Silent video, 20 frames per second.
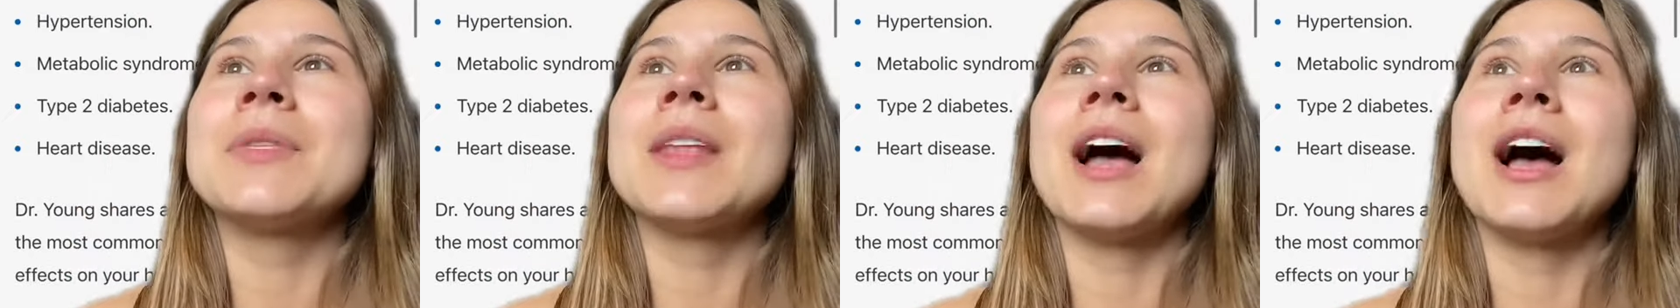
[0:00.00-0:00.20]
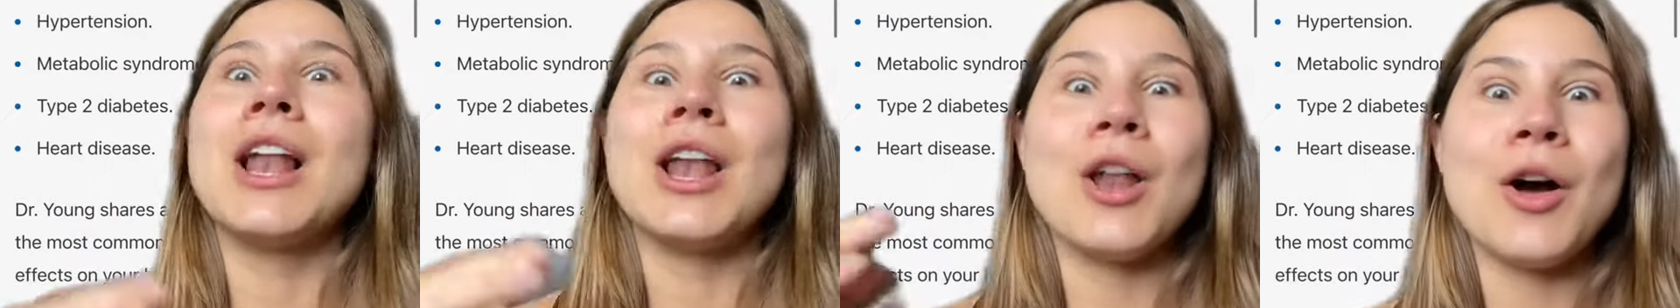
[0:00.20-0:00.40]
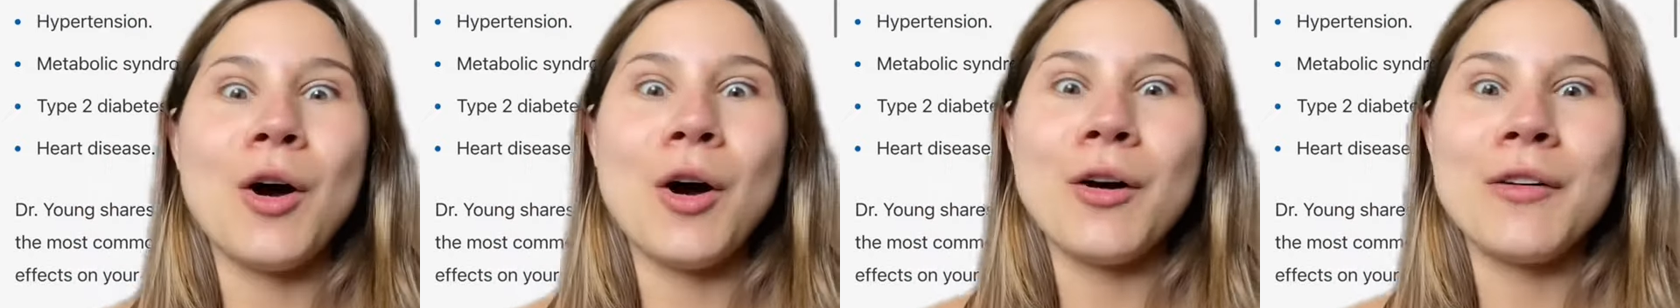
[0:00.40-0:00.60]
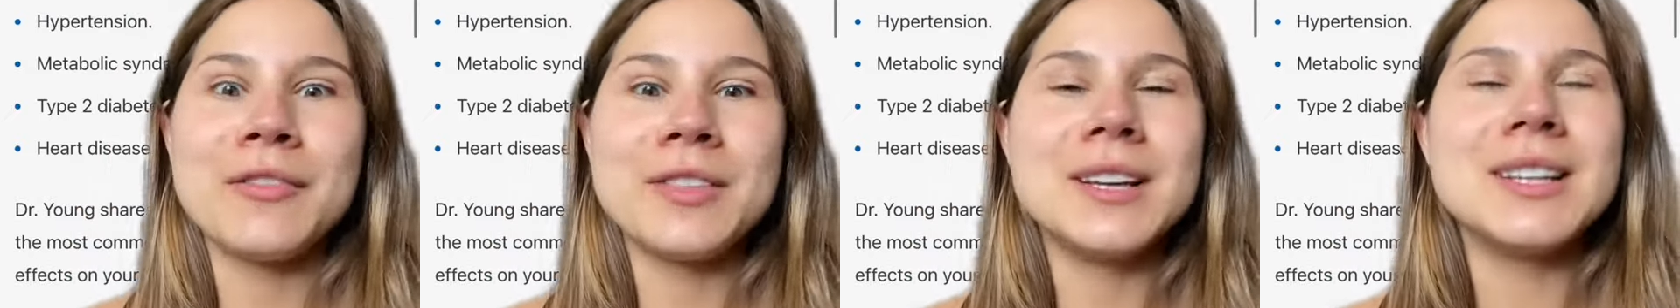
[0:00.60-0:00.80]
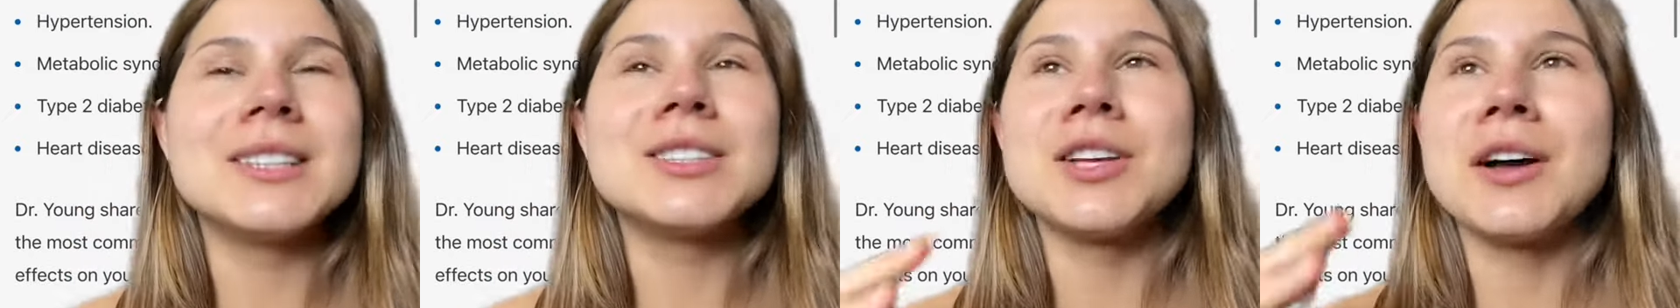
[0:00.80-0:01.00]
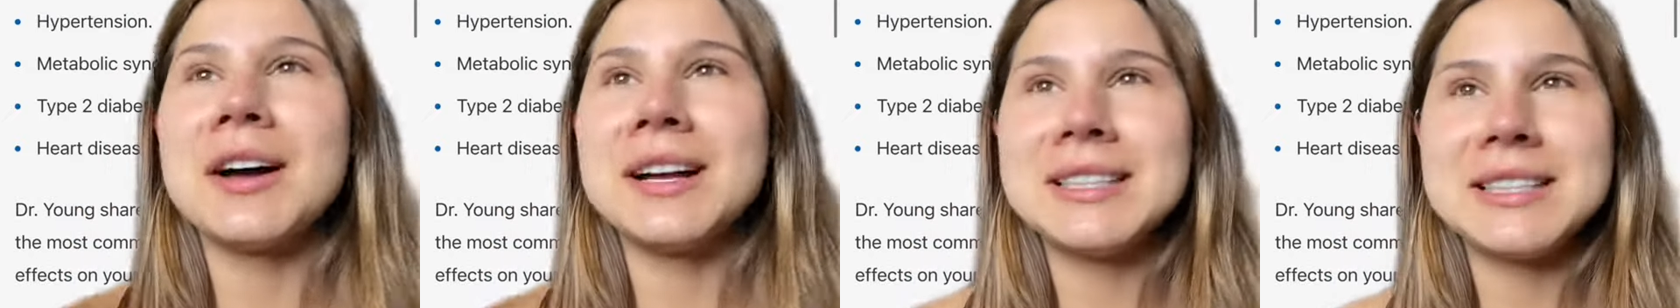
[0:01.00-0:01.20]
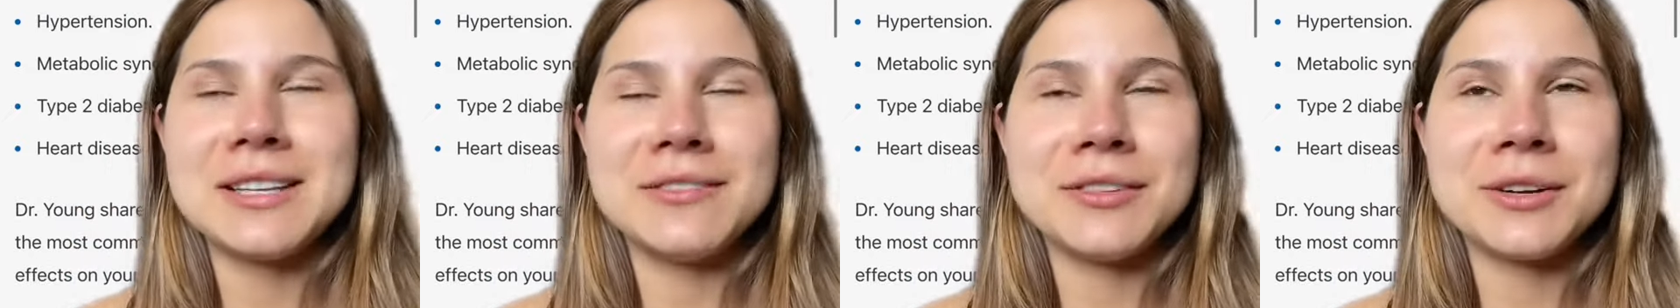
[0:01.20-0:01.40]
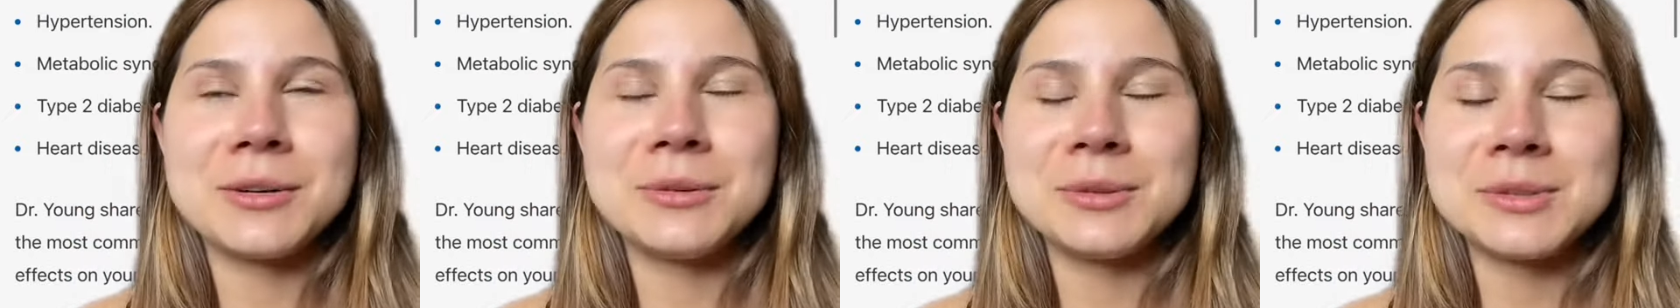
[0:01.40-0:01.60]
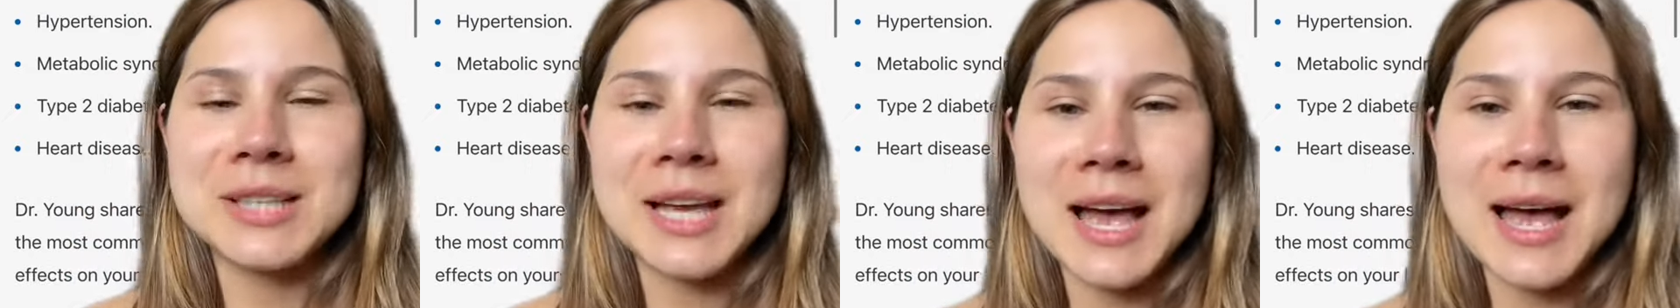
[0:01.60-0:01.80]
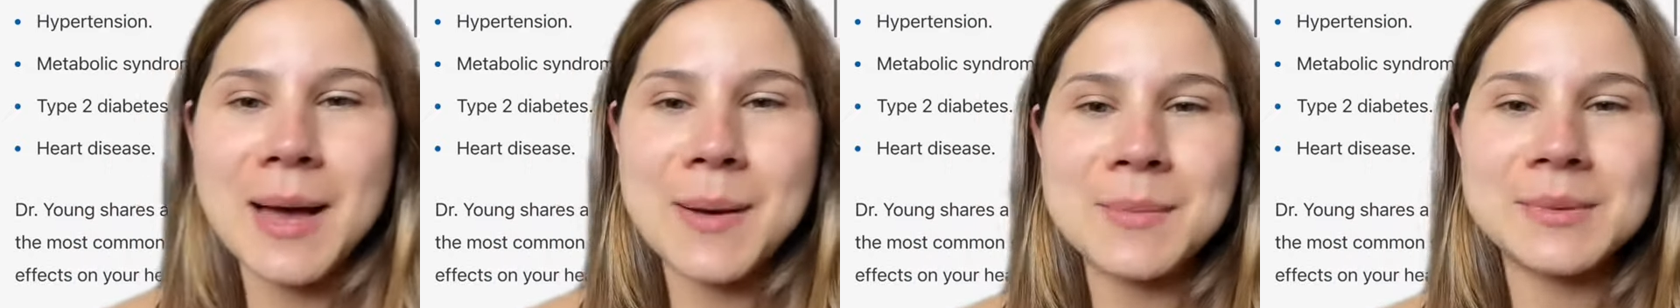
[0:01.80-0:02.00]
a lot of the scientific
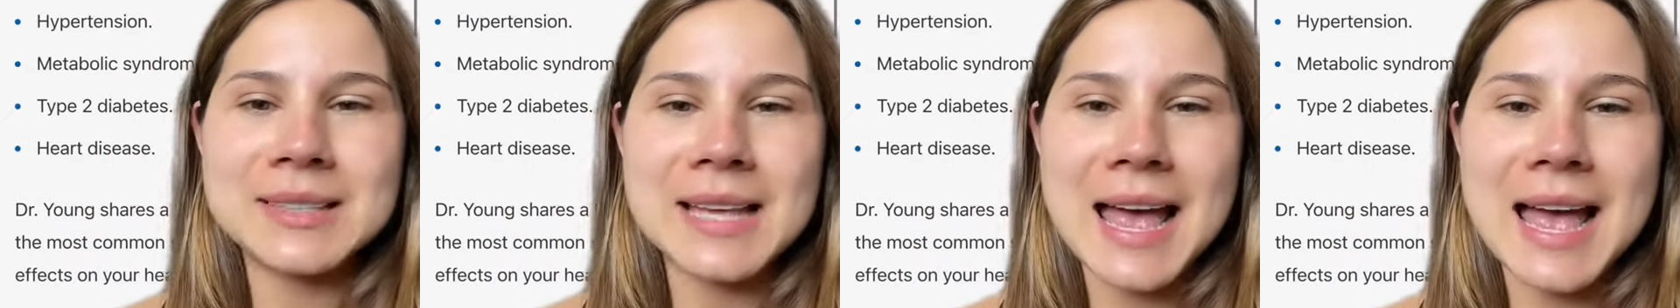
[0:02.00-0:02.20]
terms